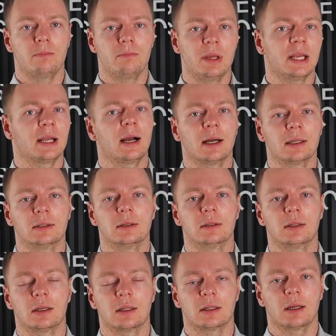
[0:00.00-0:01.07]
being
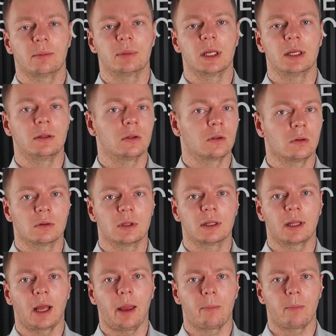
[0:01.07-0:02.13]
added and updated all the
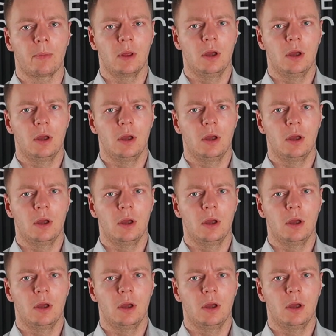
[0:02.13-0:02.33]
time.